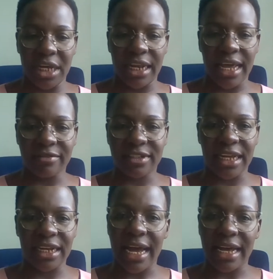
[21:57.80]
lives
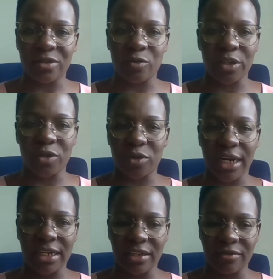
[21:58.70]
and us, we're
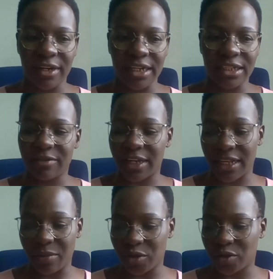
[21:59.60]
totally different. Even
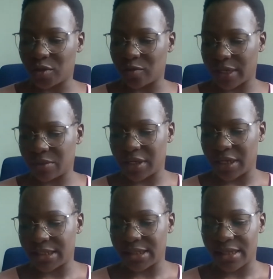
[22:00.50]
the emotions we
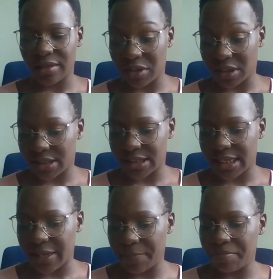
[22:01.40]
experience, just the
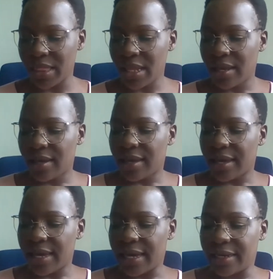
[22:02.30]
same.
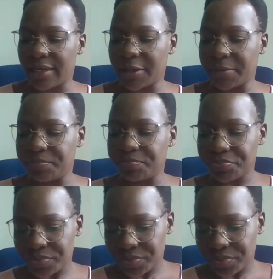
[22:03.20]
And